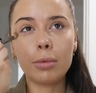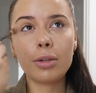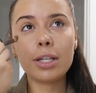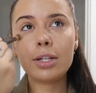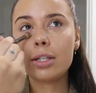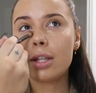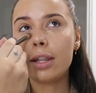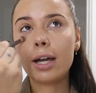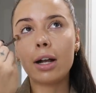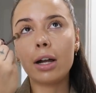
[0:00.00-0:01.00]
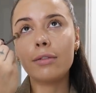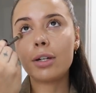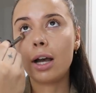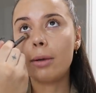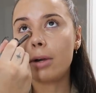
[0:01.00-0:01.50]
Mostly just like that kind of
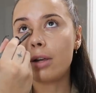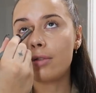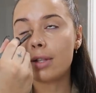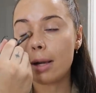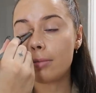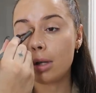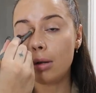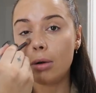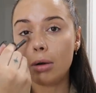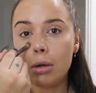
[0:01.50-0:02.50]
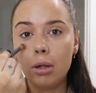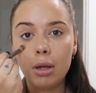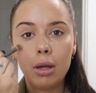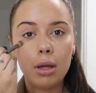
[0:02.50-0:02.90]
tired where you've slept a lot